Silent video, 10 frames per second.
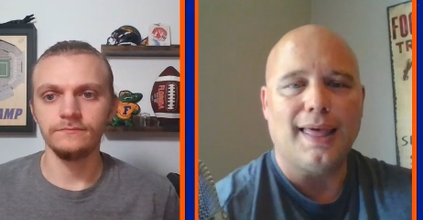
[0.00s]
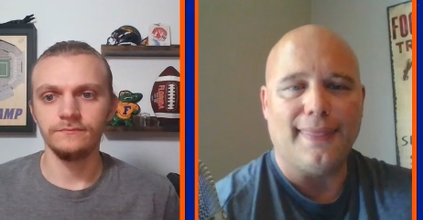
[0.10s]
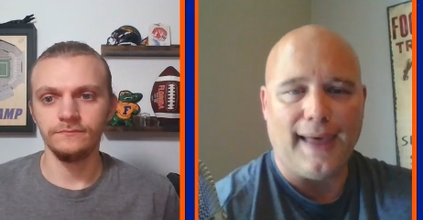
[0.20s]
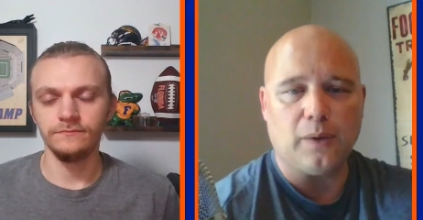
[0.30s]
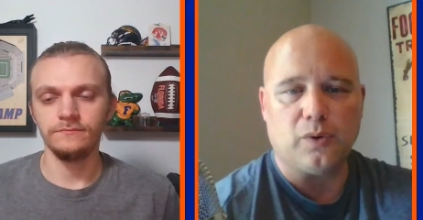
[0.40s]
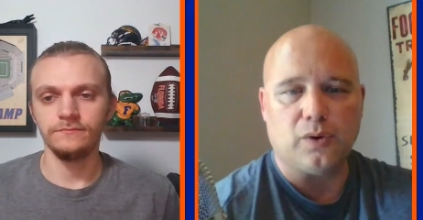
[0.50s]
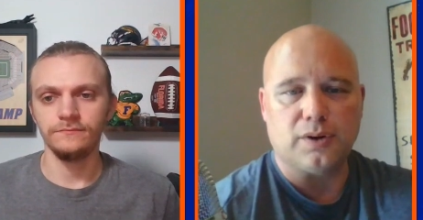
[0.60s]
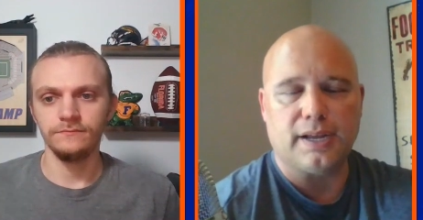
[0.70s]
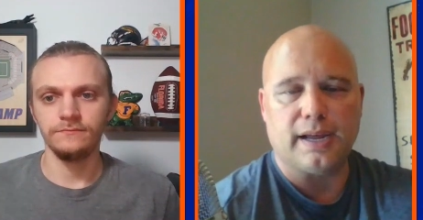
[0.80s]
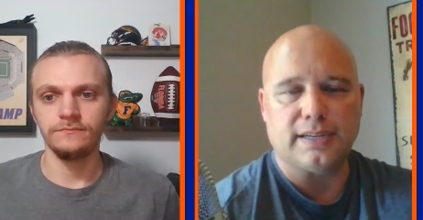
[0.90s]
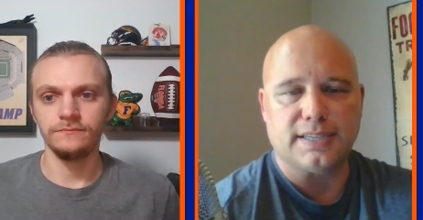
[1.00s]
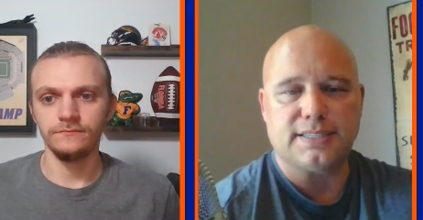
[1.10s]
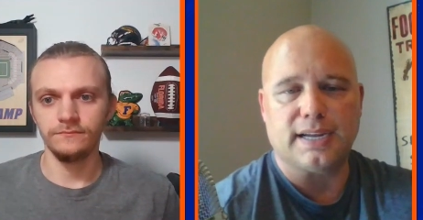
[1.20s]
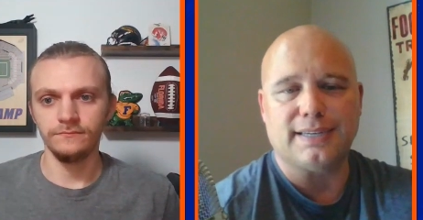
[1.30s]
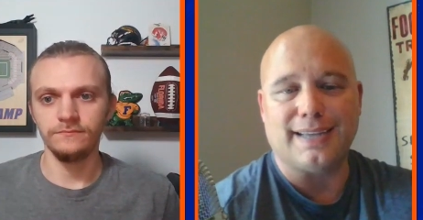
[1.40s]
Speaker 1: That will, as they
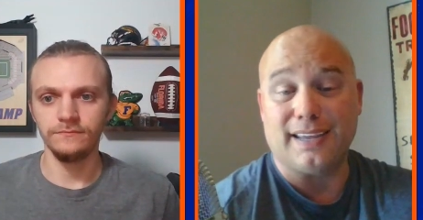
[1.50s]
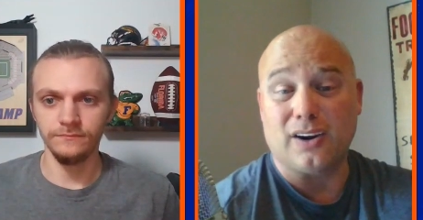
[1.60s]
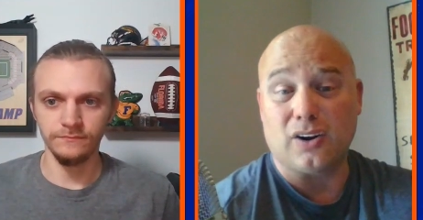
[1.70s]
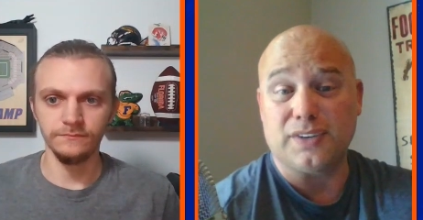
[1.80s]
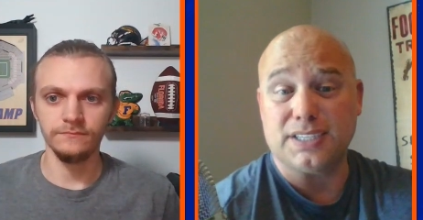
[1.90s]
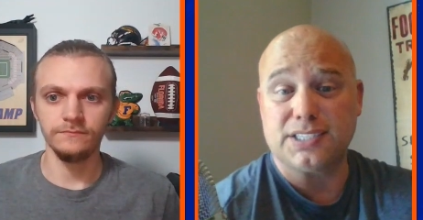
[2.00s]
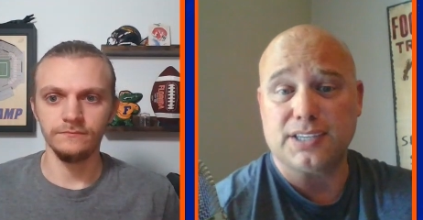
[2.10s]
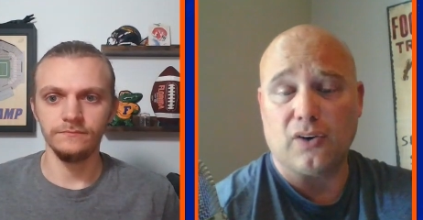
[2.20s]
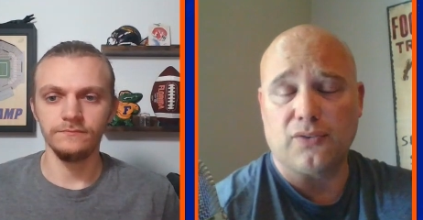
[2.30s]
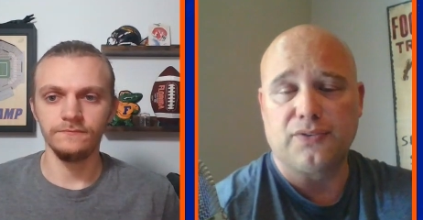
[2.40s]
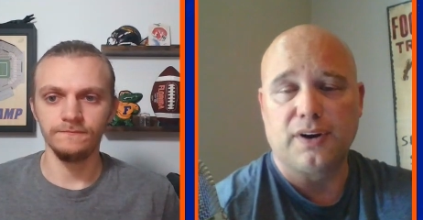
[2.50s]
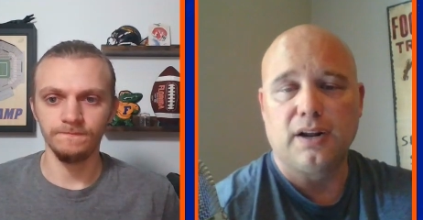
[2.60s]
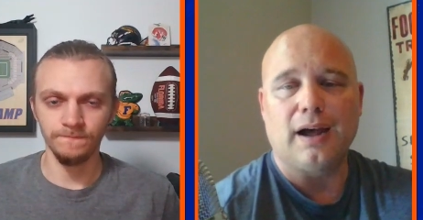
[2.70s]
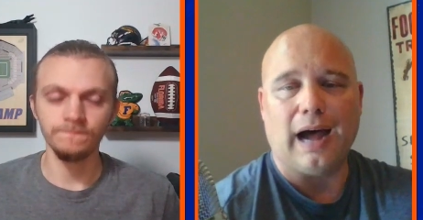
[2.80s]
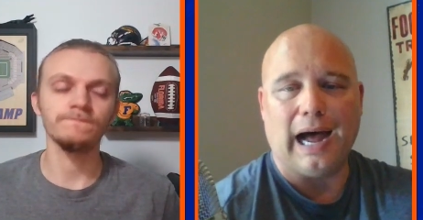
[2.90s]
say, take care of itself.
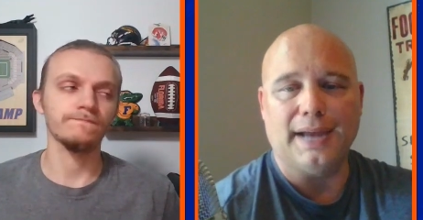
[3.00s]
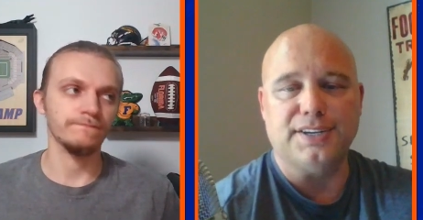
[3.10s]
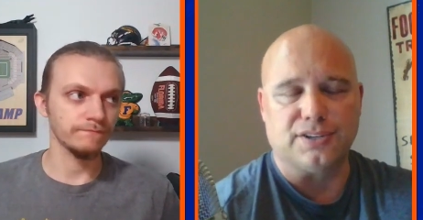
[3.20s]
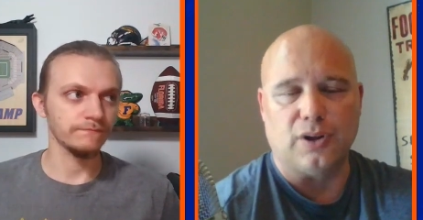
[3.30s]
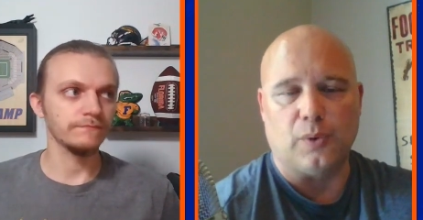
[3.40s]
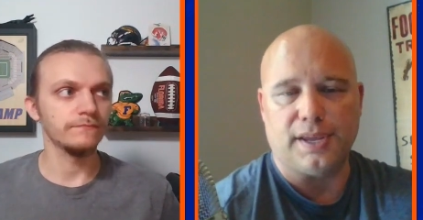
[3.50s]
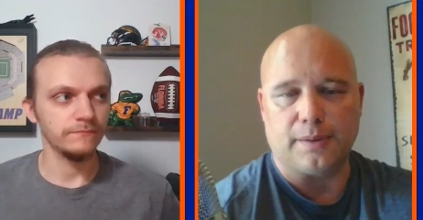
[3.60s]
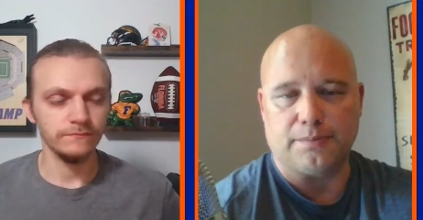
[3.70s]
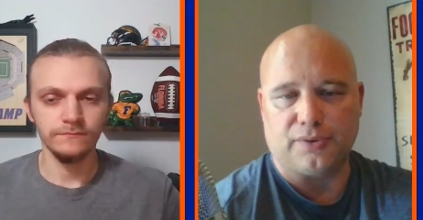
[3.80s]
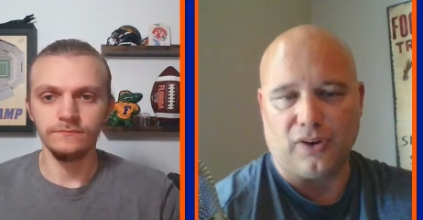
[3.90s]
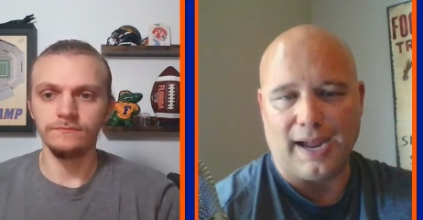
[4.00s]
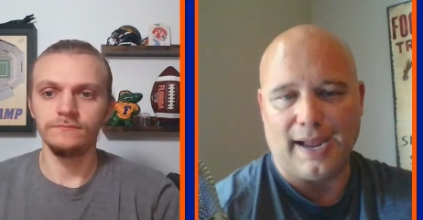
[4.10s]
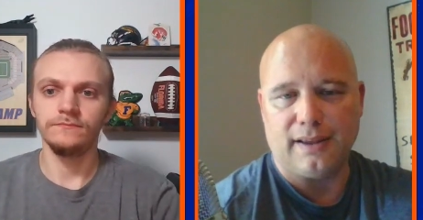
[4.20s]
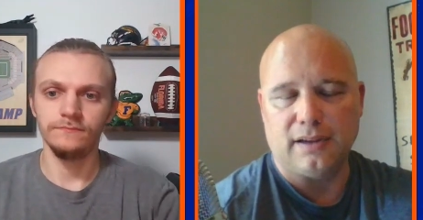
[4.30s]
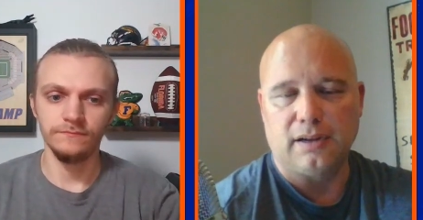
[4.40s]
I just know he can play.
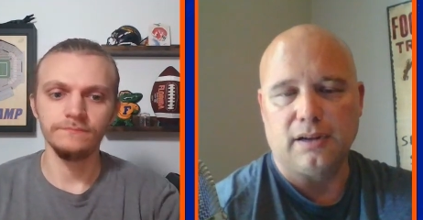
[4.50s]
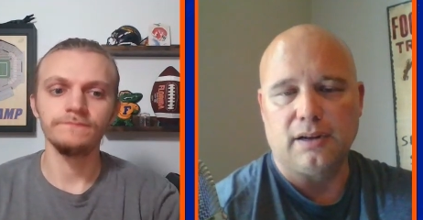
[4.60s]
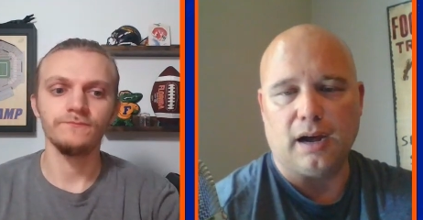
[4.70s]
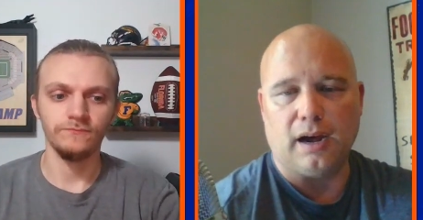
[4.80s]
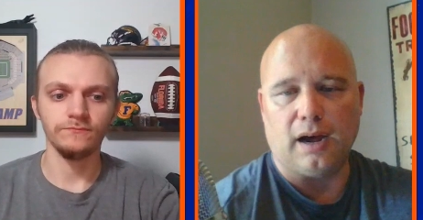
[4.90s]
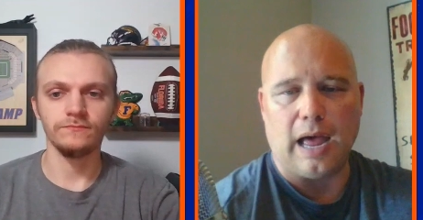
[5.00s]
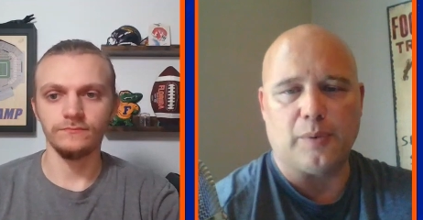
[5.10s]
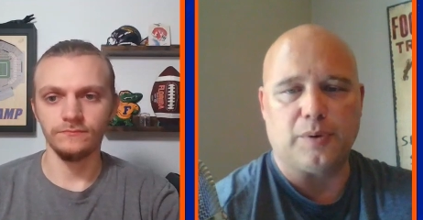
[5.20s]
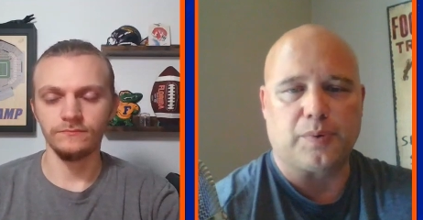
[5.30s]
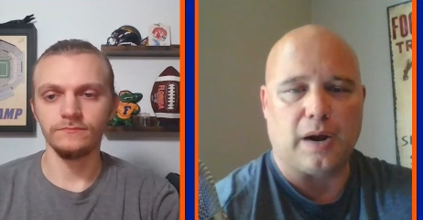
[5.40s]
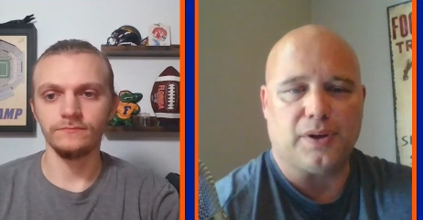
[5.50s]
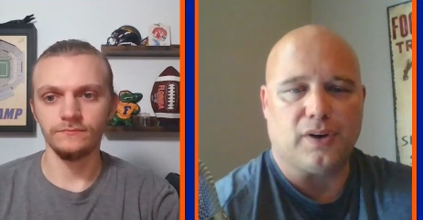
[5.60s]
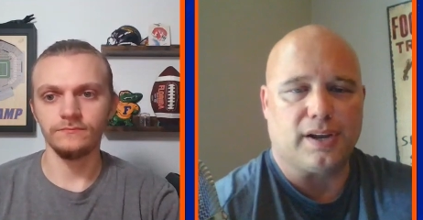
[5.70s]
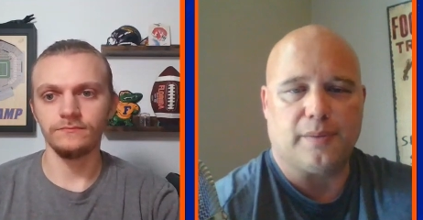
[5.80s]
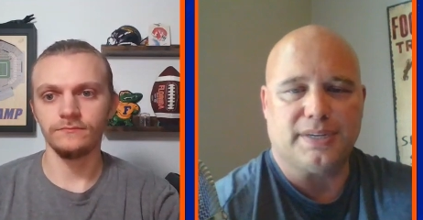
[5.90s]
I would probably
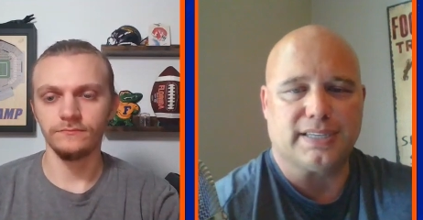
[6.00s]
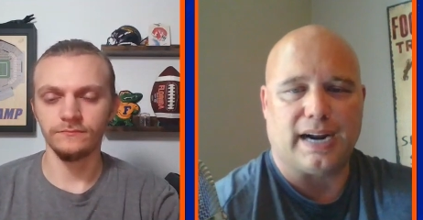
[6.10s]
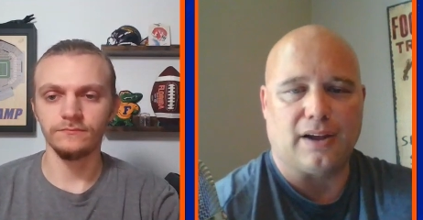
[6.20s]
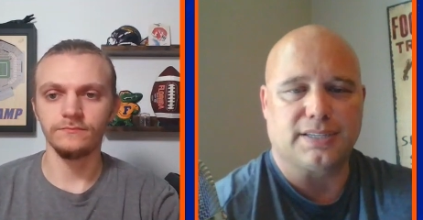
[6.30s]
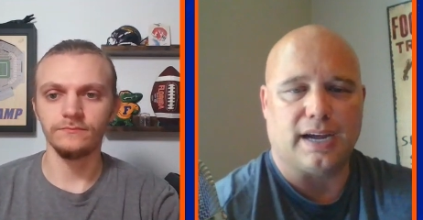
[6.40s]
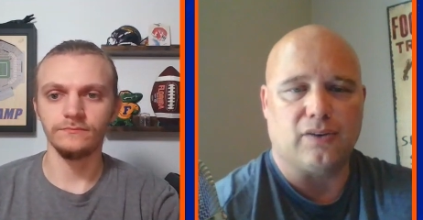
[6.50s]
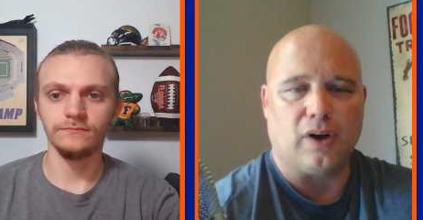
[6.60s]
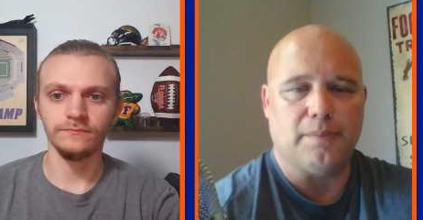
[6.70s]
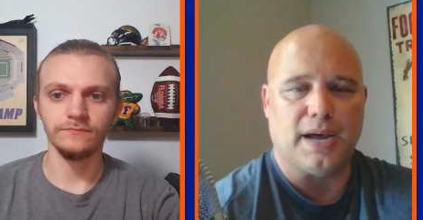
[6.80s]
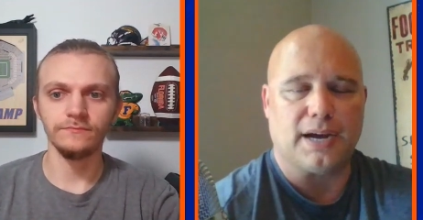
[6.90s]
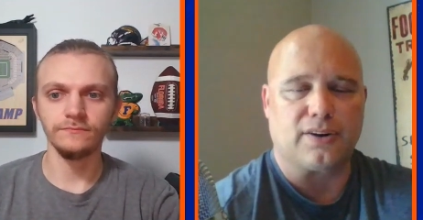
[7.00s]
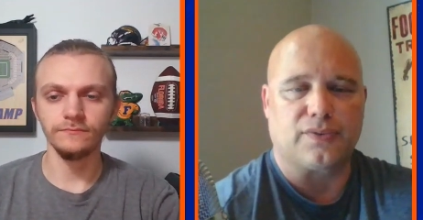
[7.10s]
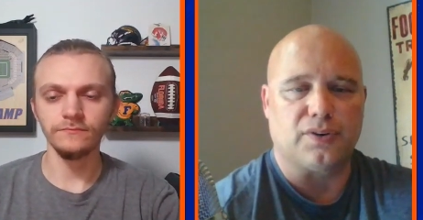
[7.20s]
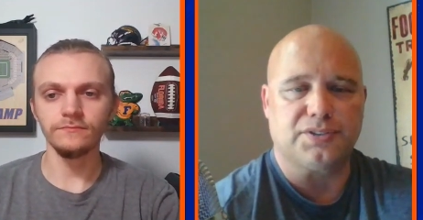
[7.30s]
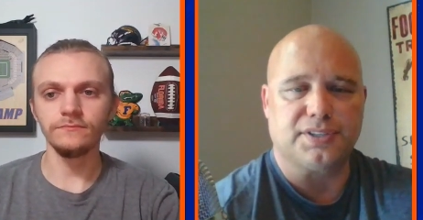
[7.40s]
look at him as an outside linebacker
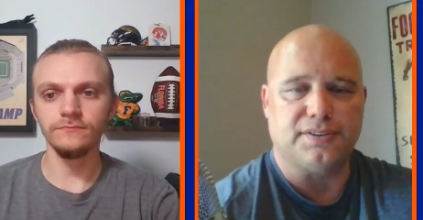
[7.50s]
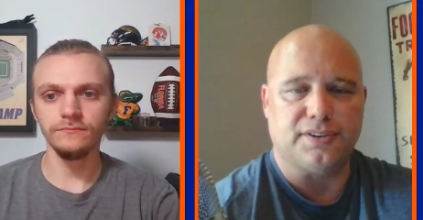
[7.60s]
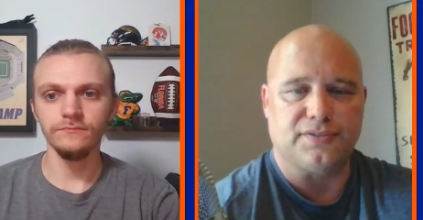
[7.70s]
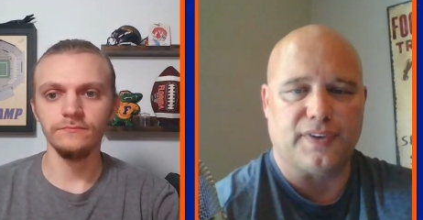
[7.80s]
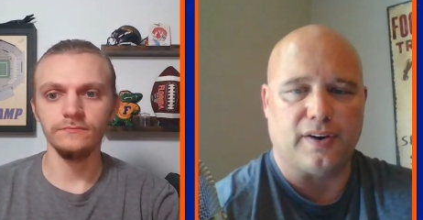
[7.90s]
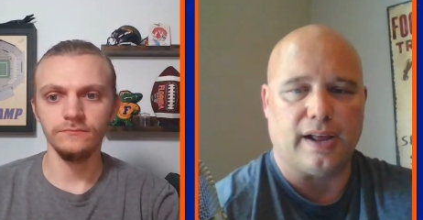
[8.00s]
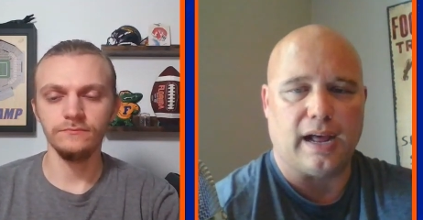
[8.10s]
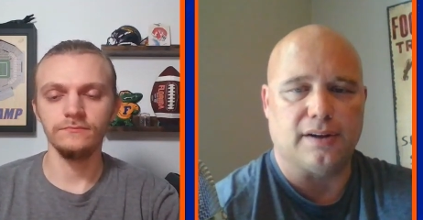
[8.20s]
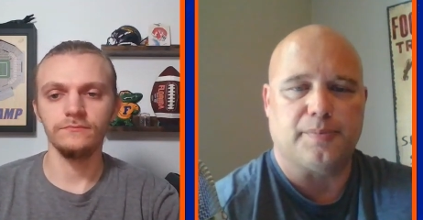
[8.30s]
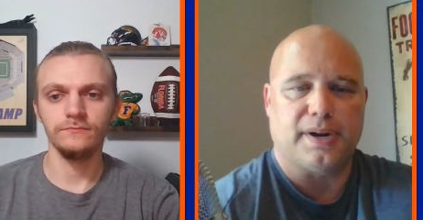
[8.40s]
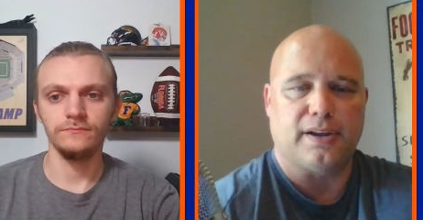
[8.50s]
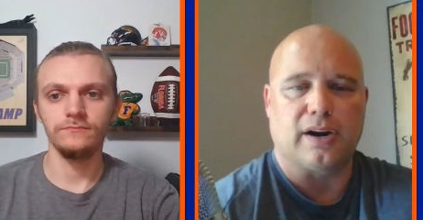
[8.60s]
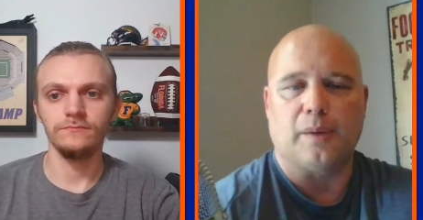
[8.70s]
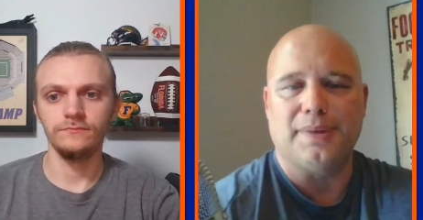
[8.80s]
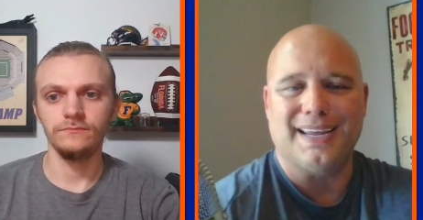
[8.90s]
first and just figure it out depending on
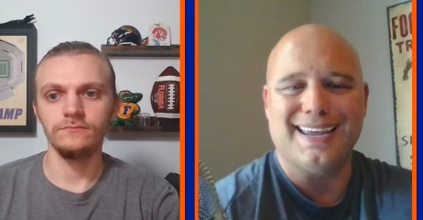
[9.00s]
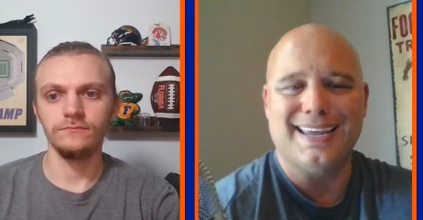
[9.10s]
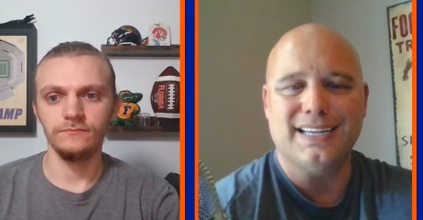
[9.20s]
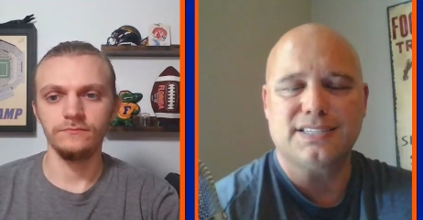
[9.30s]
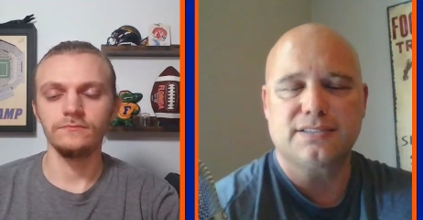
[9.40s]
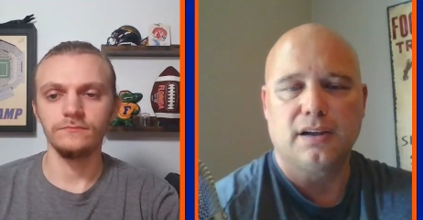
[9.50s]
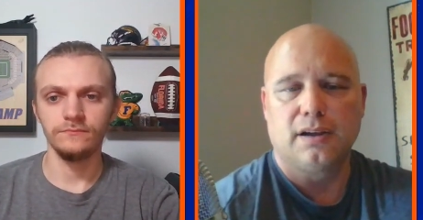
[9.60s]
how big he gets.